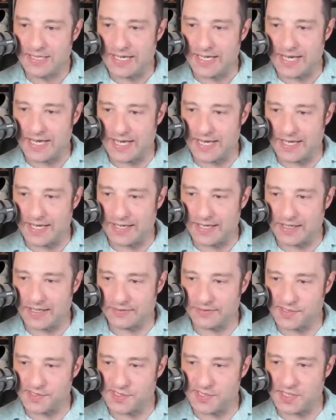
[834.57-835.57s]
Uh,
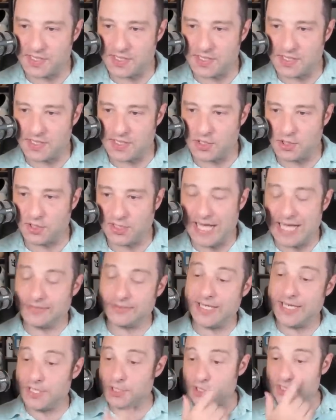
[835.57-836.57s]
let's see.
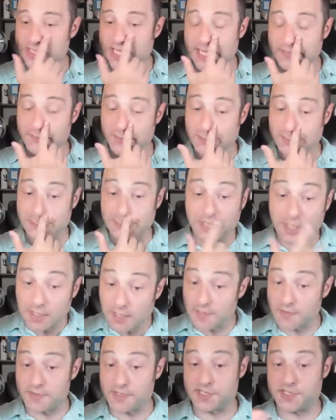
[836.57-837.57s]
Colleen just got off
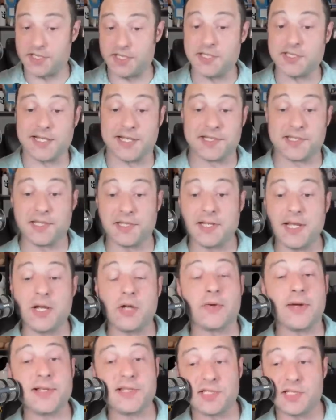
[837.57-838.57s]
Allure of the Seas on Sunday.
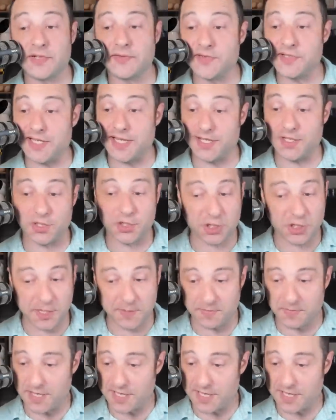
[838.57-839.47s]
Great service and ship.